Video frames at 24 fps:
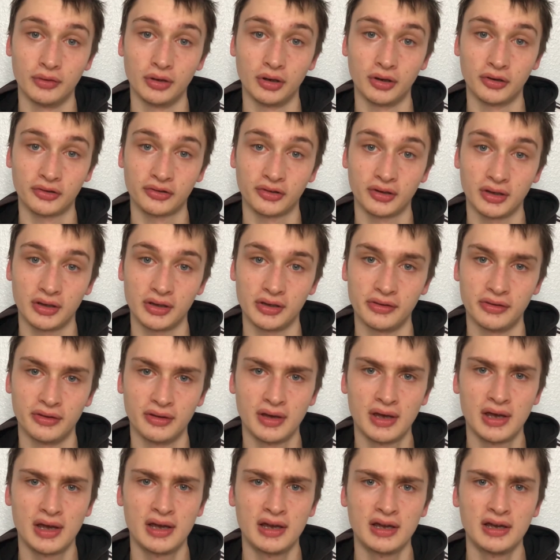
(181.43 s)
on our side.
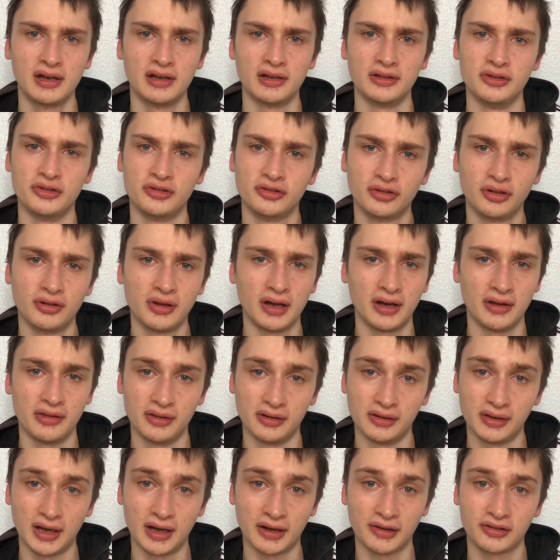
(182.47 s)
And you saw that in
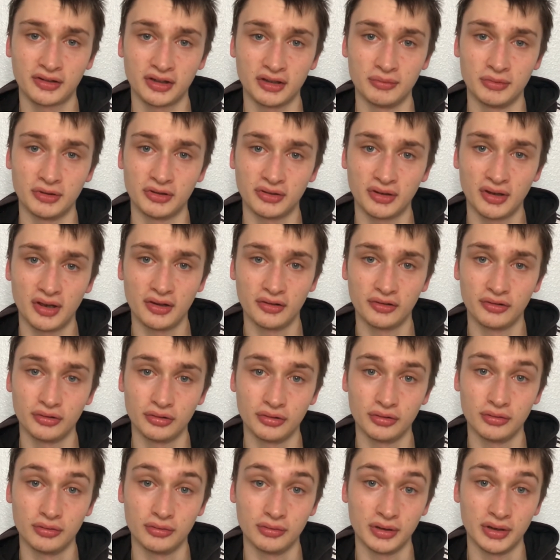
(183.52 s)
the last game against
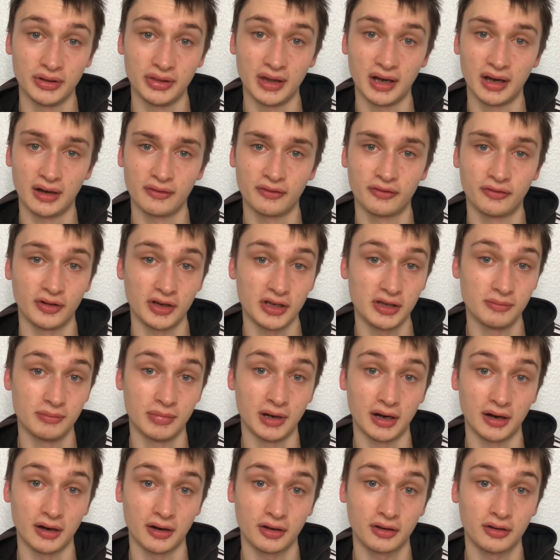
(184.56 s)
Israel, in that fight
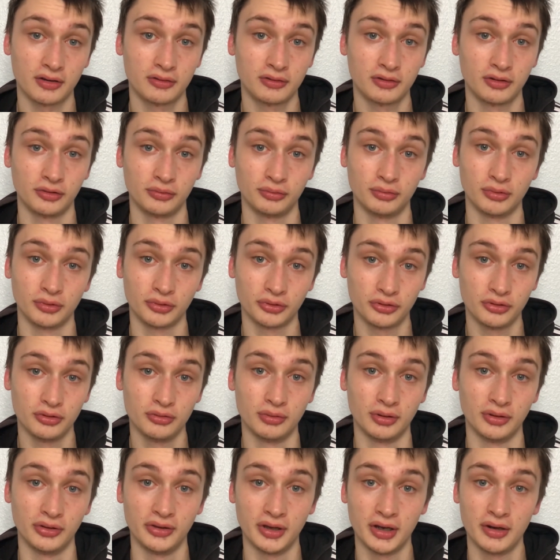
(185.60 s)
back, because we were
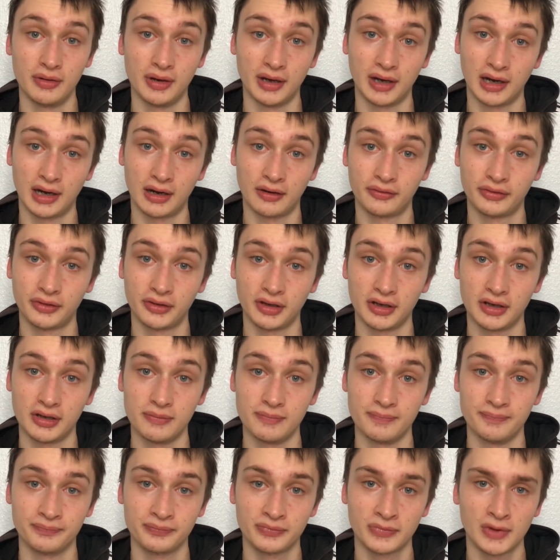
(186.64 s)
2-1 down at half
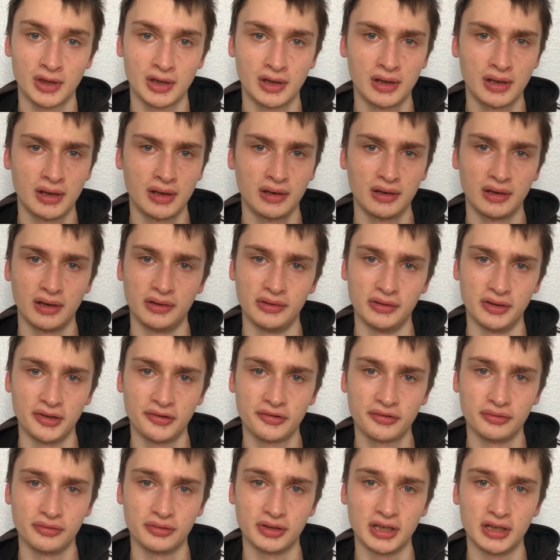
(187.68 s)
time in the
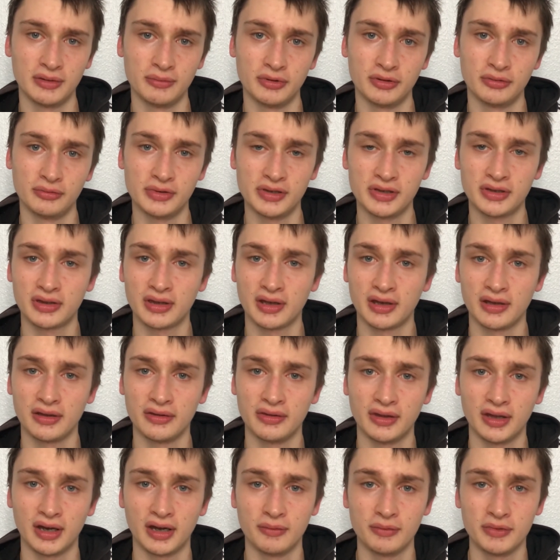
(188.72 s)
Israel game at the
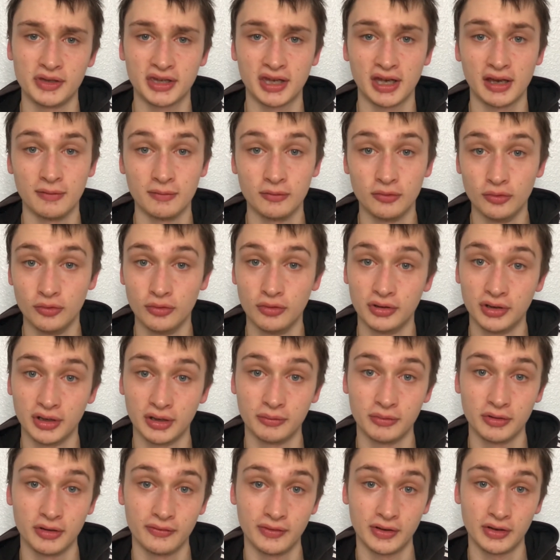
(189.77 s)
weekend, and we kept going,
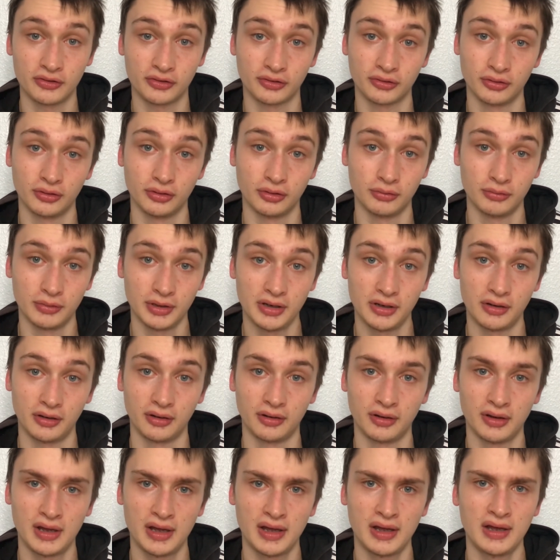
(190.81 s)
and we eventually got the winner.
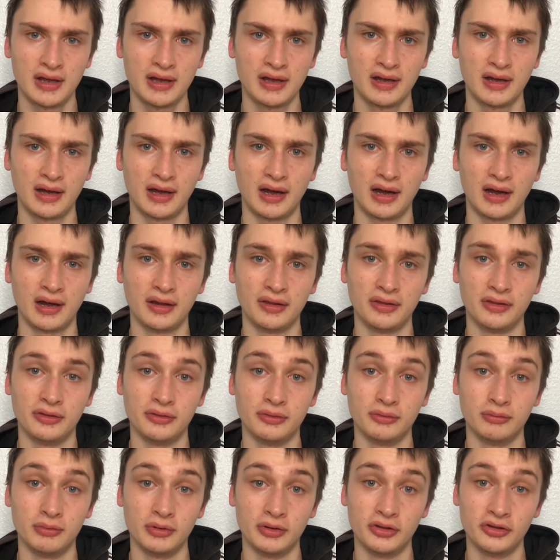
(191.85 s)
And
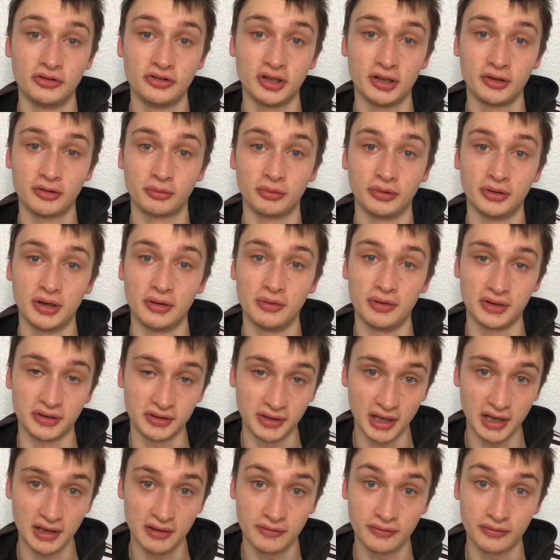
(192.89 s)
when the chips were down
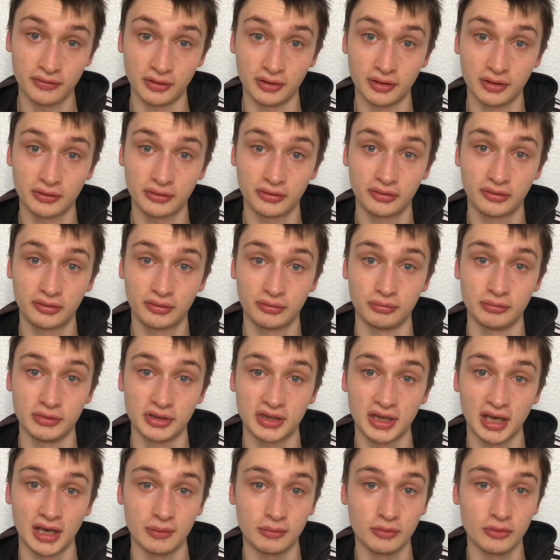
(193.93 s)
again for us, we
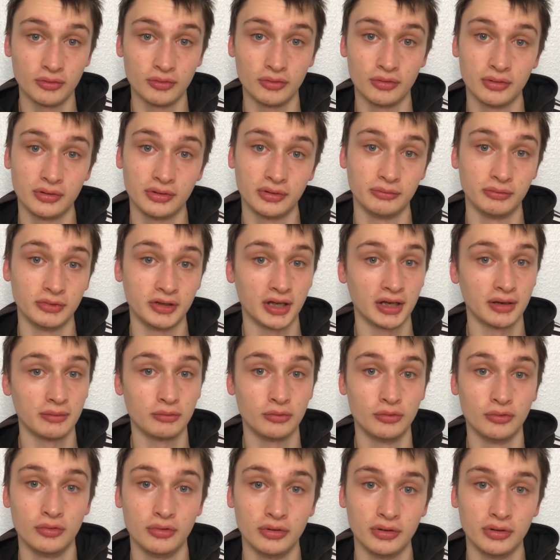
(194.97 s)
kept going, kept